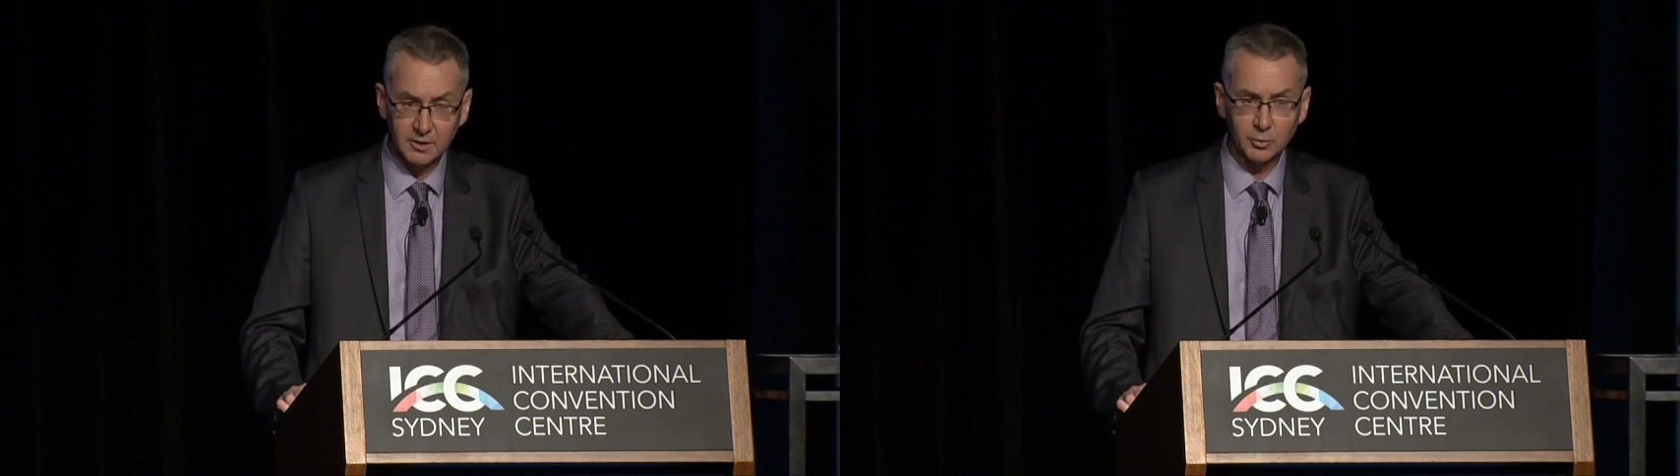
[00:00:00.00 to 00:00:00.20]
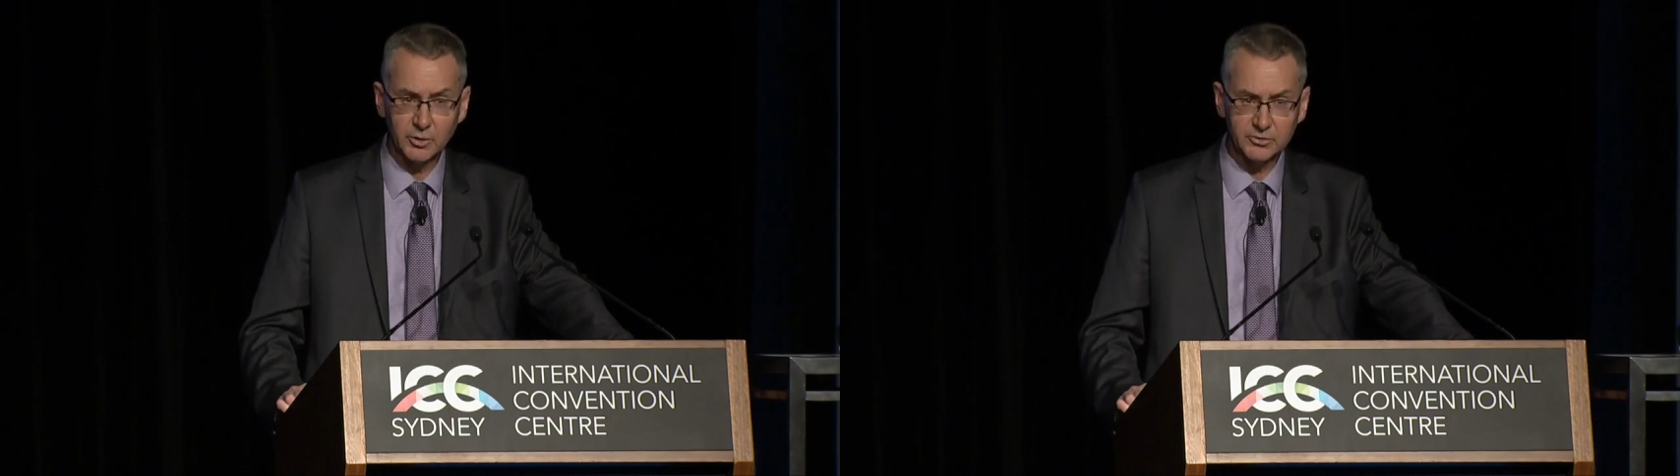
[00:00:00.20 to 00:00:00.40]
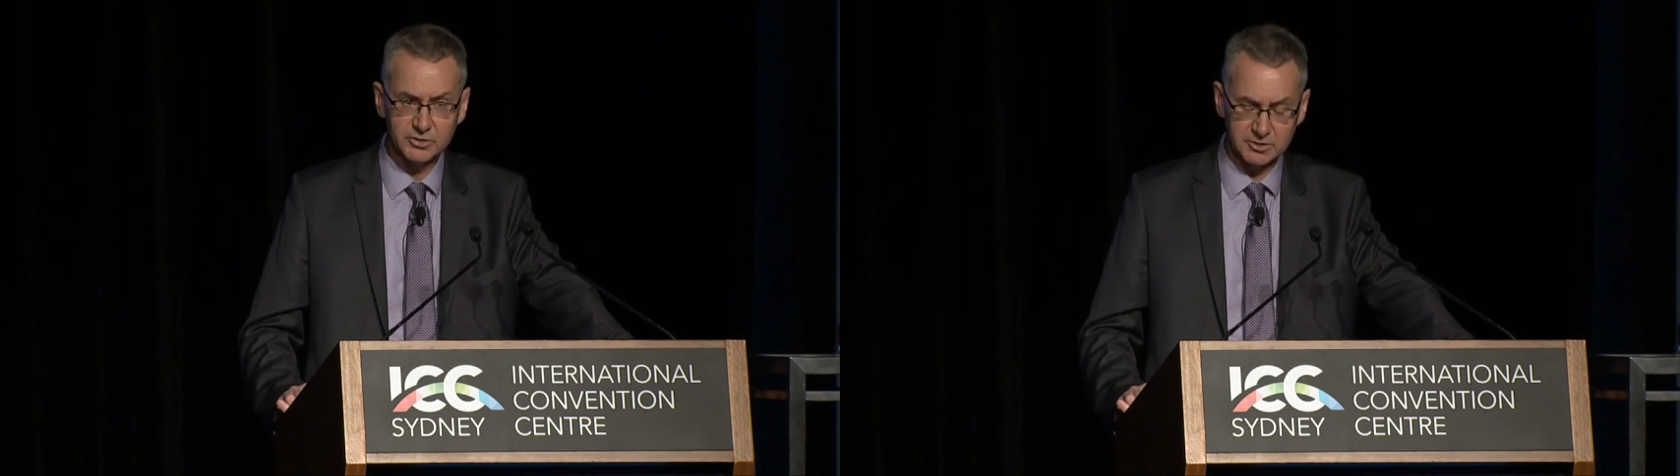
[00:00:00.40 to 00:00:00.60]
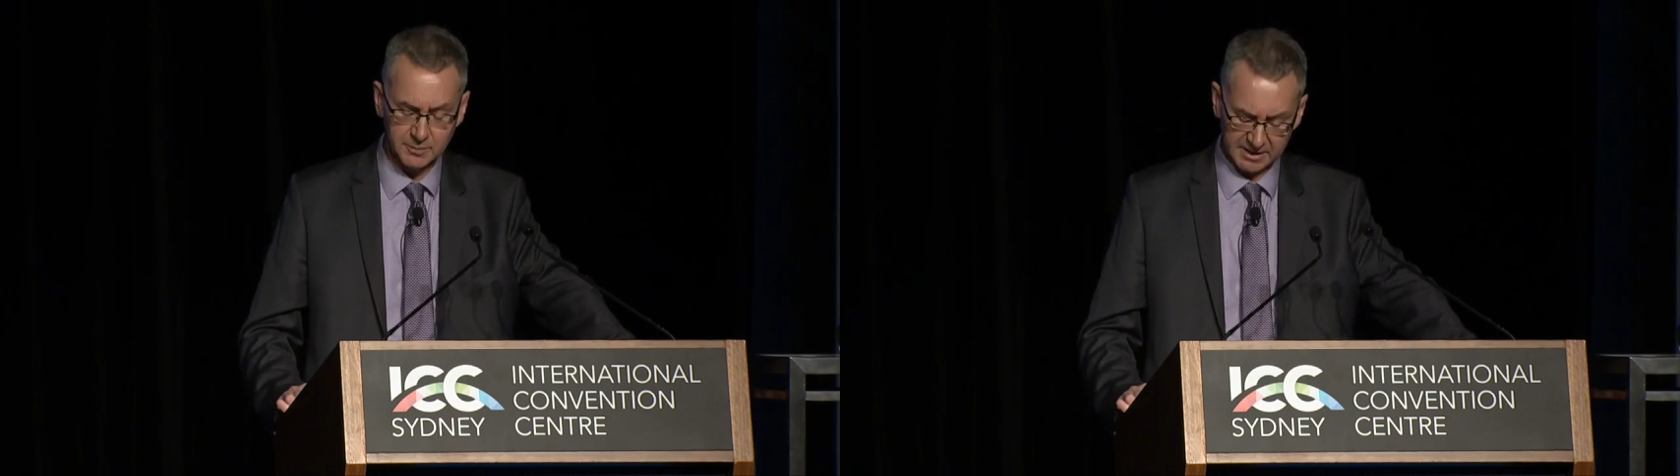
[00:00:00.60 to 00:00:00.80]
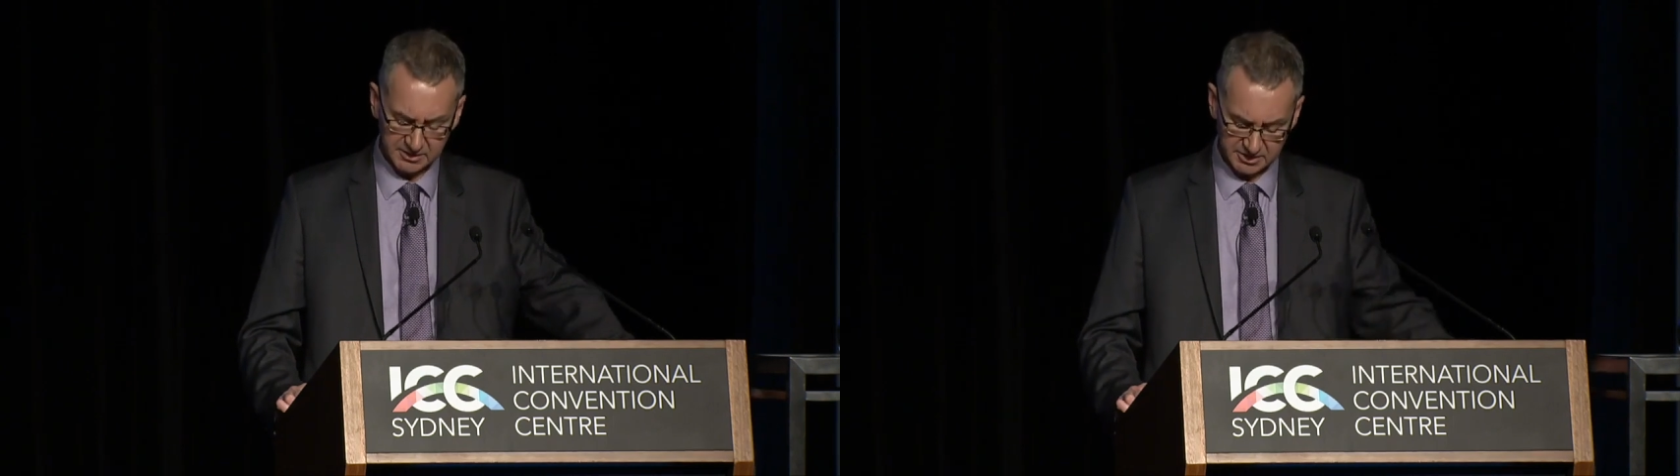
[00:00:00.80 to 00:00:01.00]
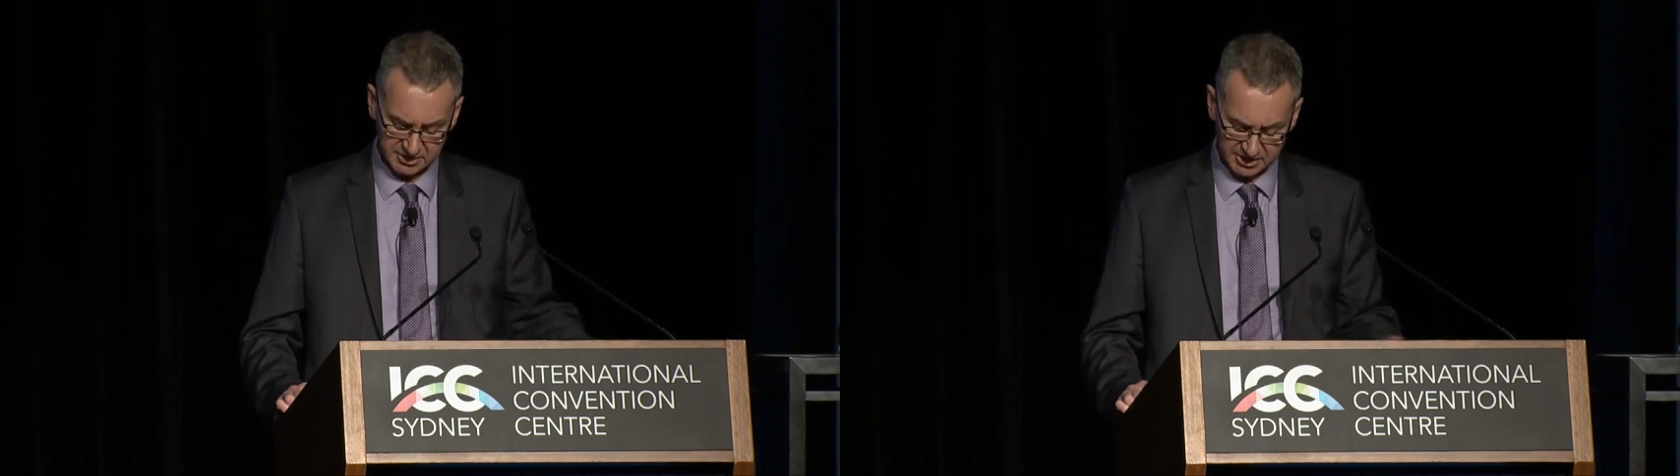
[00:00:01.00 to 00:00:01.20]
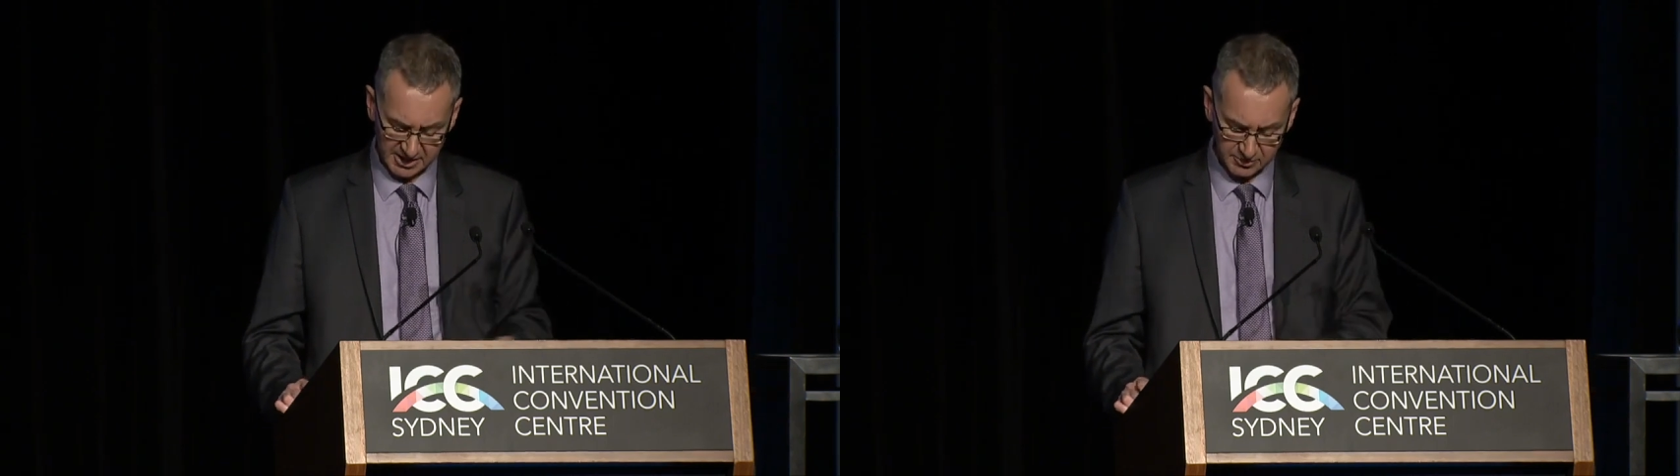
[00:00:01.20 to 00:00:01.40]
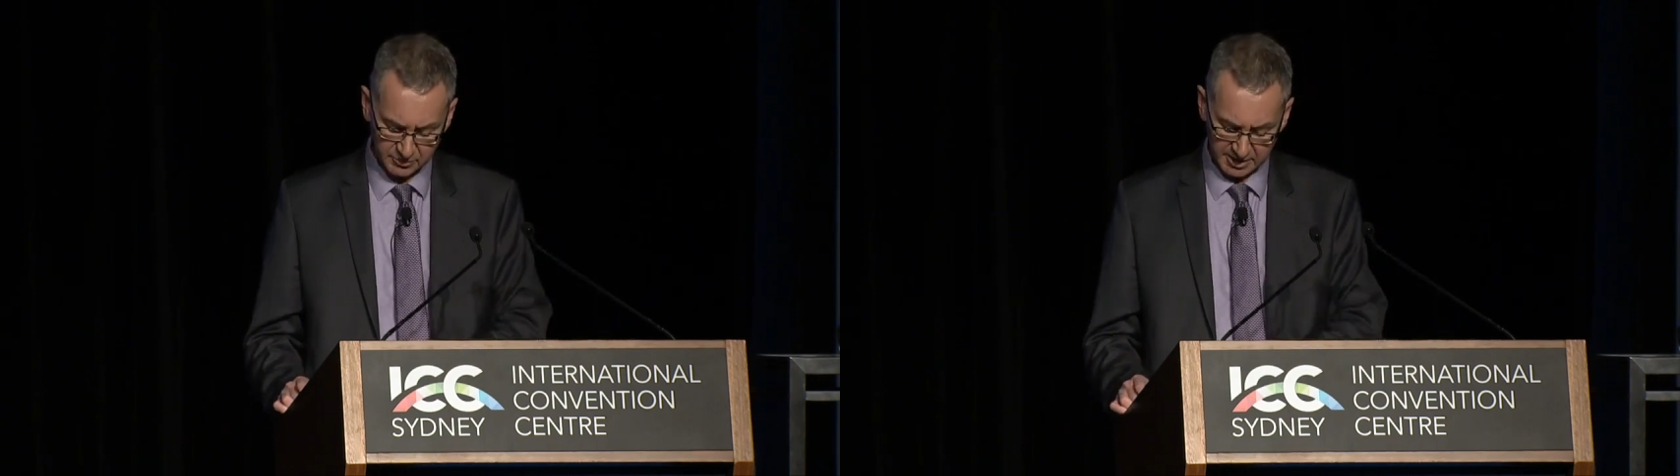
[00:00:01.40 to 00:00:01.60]
With respect to the
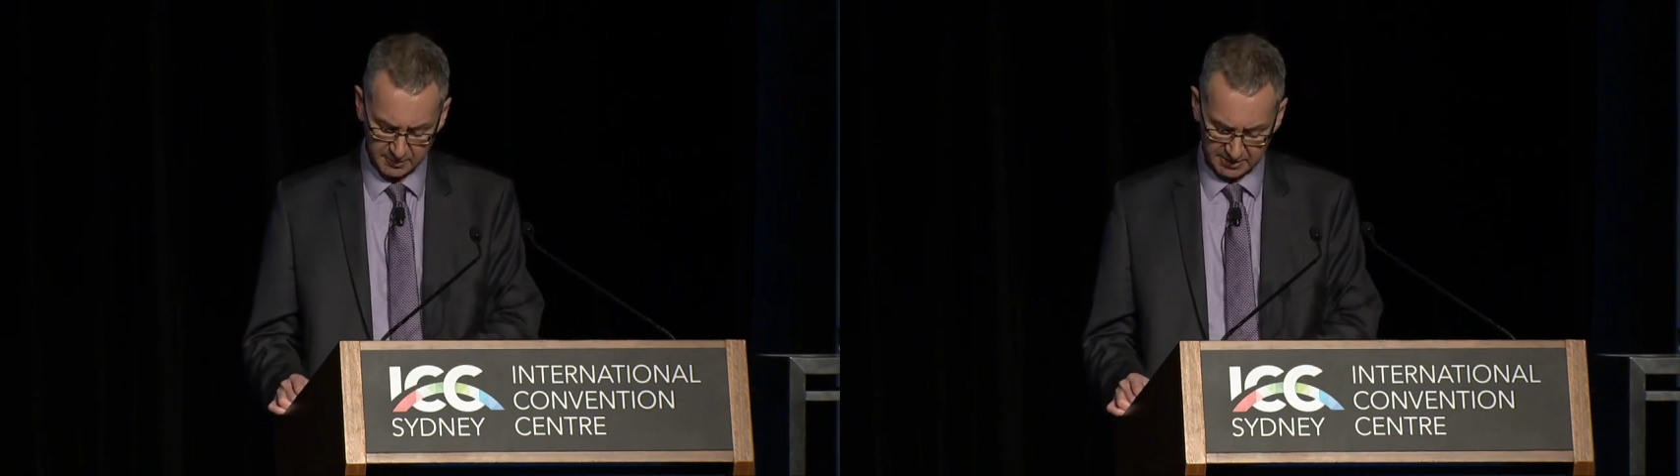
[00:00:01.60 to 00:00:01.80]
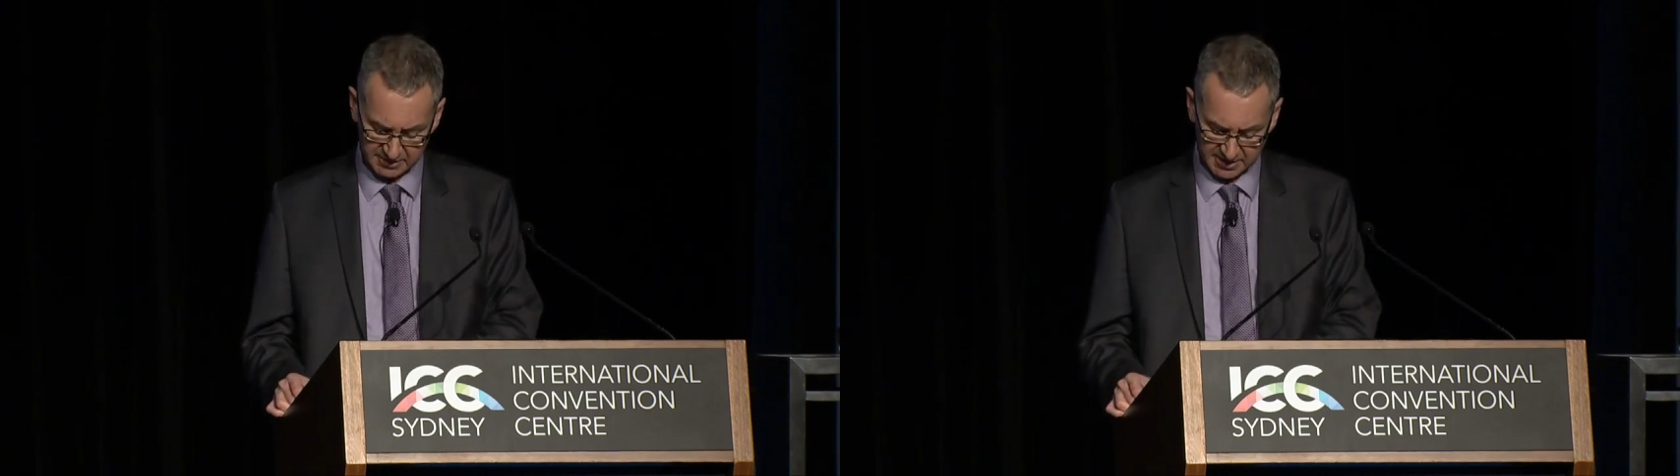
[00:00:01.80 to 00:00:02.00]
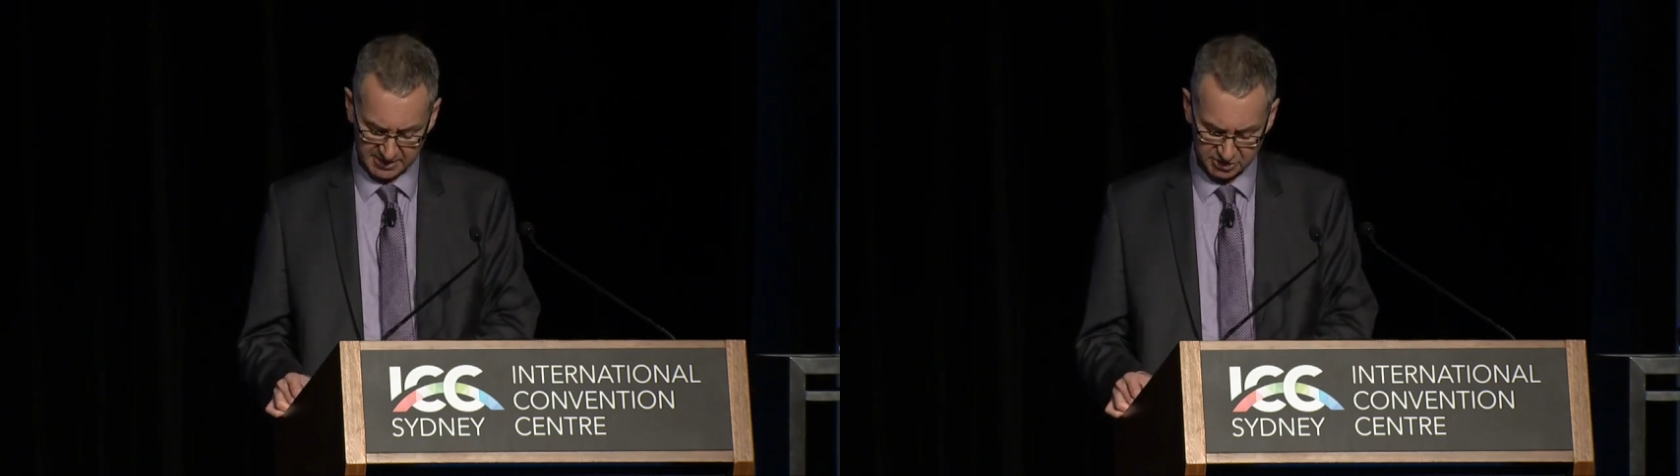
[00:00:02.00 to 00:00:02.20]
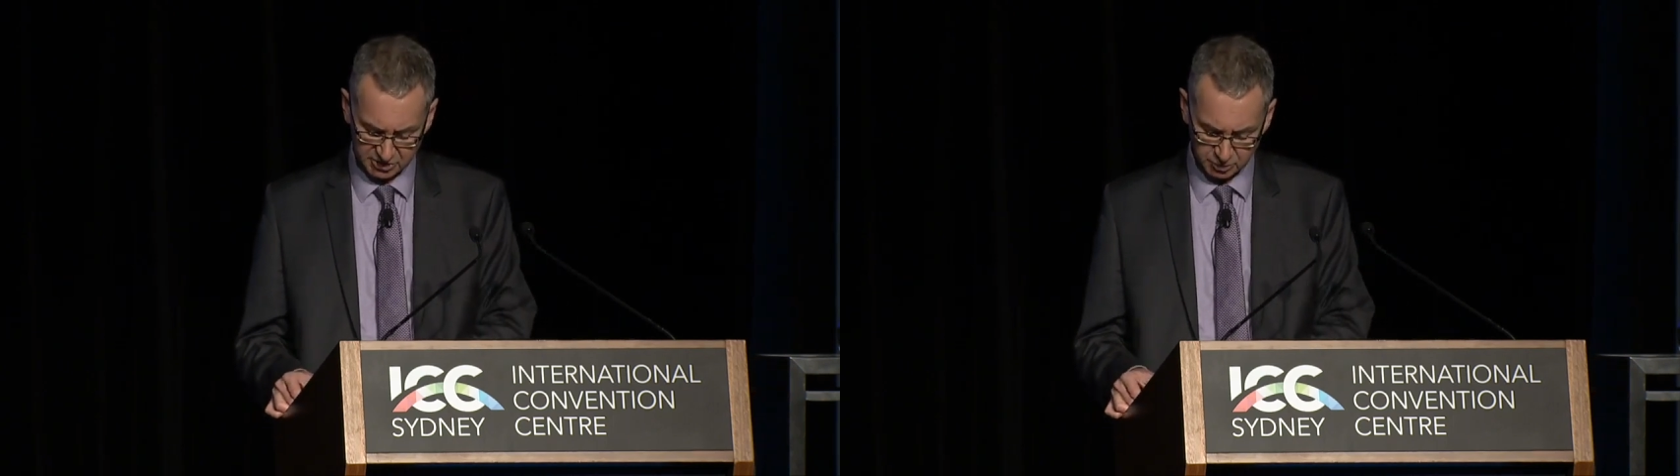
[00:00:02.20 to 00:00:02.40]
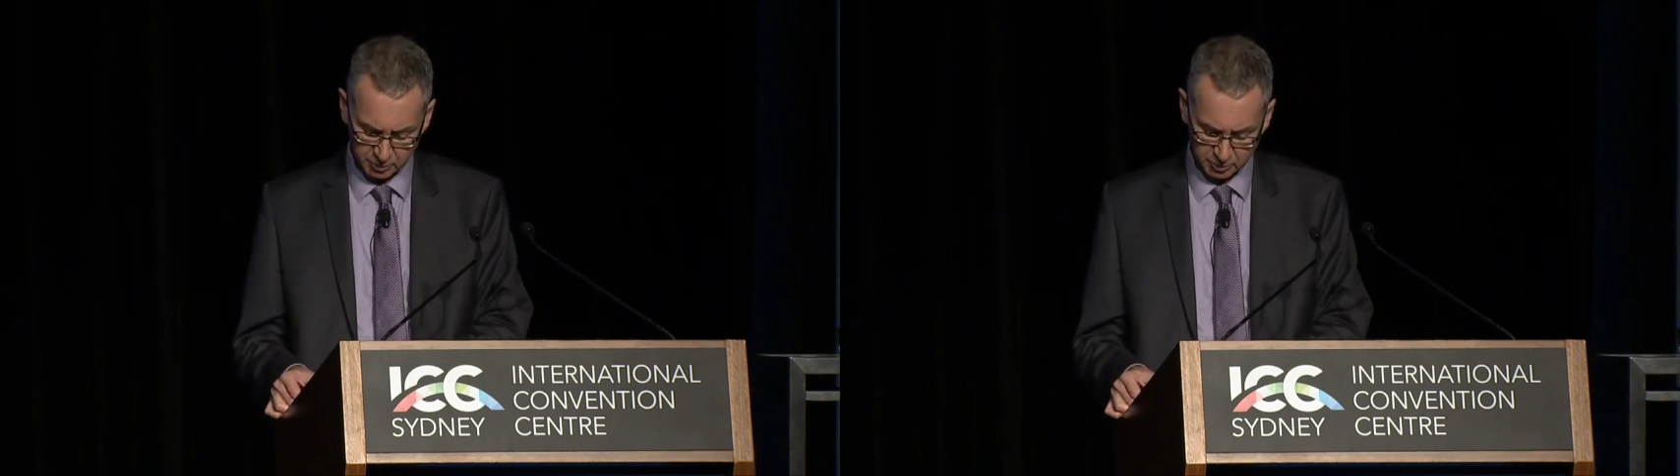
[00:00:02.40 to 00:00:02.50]
10 recommendations